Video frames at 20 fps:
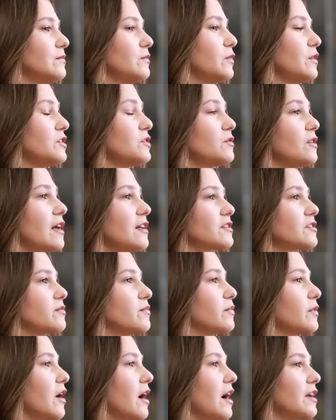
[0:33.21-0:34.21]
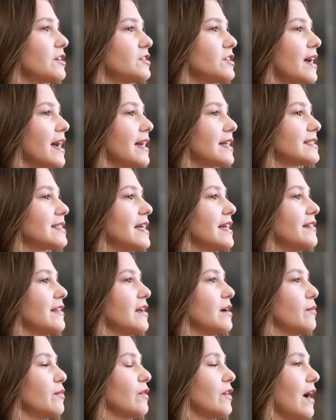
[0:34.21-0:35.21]
We do lots of projects and
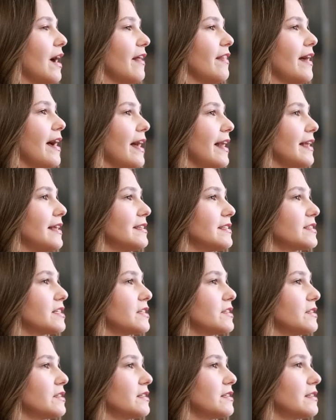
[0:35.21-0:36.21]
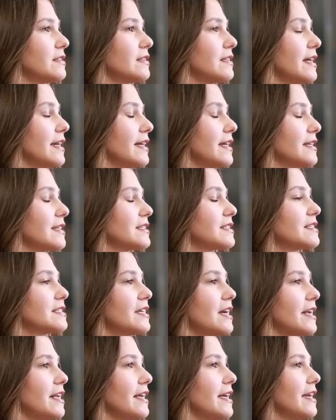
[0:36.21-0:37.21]
then apply that into like
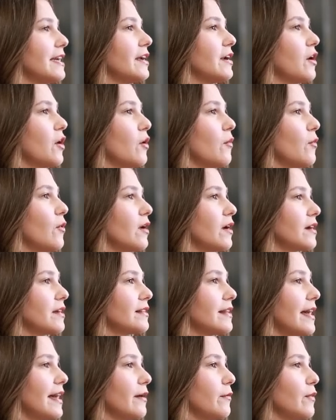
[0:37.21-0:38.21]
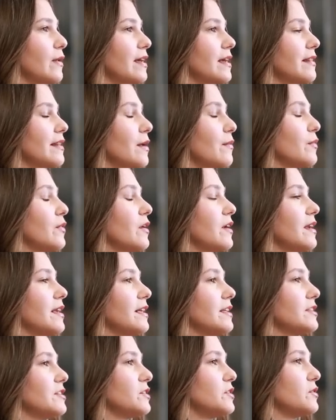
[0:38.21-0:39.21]
studying and homework that we can then put
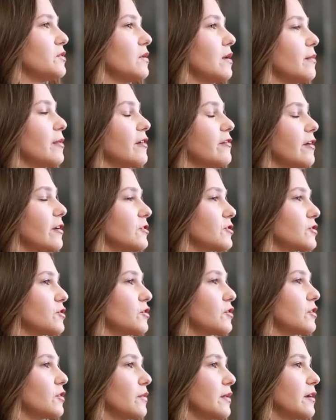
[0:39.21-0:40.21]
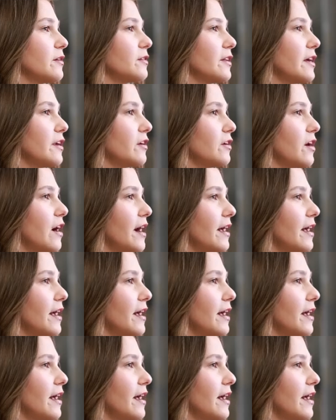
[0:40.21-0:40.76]
into a professional career later